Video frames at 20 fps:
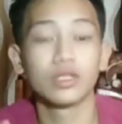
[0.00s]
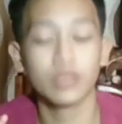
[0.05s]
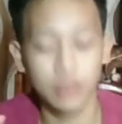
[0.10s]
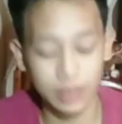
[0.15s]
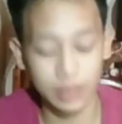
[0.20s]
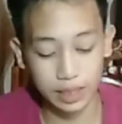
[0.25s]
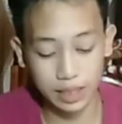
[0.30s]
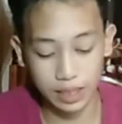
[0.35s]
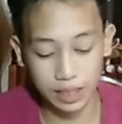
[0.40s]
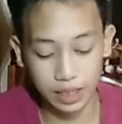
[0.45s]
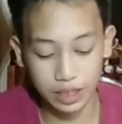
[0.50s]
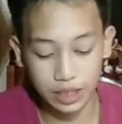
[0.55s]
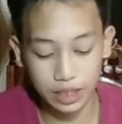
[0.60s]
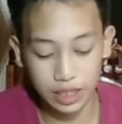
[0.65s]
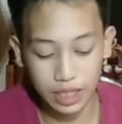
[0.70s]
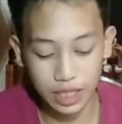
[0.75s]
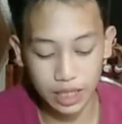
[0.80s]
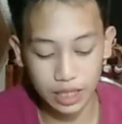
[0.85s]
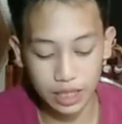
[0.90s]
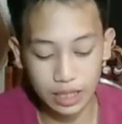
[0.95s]

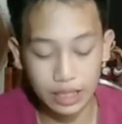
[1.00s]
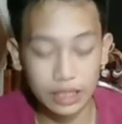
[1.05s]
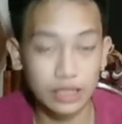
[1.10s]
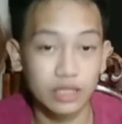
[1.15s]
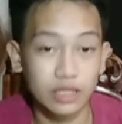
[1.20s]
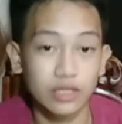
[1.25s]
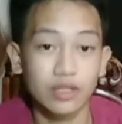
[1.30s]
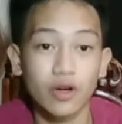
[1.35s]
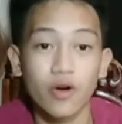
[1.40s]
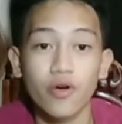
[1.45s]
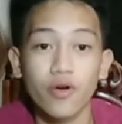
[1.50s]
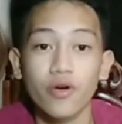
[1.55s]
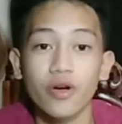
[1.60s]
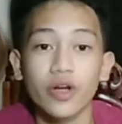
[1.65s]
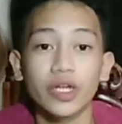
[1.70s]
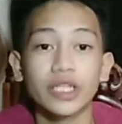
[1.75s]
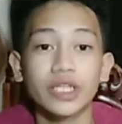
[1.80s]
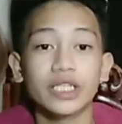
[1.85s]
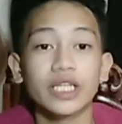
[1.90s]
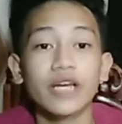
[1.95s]

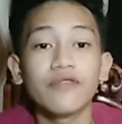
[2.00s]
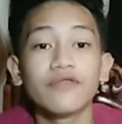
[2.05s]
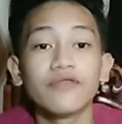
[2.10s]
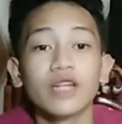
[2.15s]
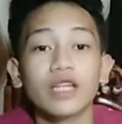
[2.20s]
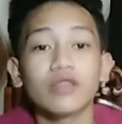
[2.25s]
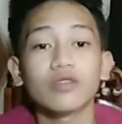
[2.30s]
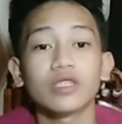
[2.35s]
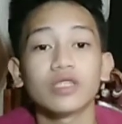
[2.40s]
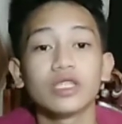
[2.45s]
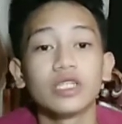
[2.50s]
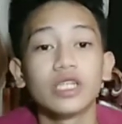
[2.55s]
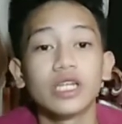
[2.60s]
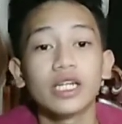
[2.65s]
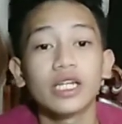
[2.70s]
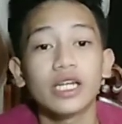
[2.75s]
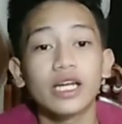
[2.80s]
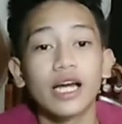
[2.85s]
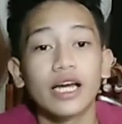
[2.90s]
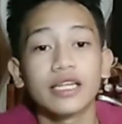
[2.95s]
So i-save na to
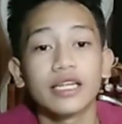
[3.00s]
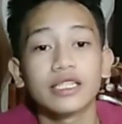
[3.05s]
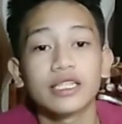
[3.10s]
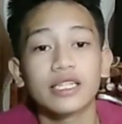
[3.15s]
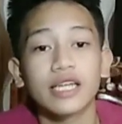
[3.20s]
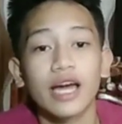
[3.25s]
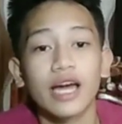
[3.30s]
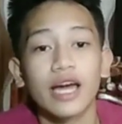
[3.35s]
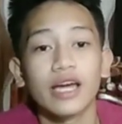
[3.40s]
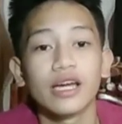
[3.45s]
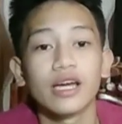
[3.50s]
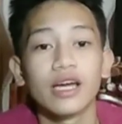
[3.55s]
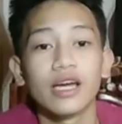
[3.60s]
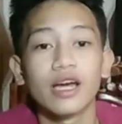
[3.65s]
si Ginny guys.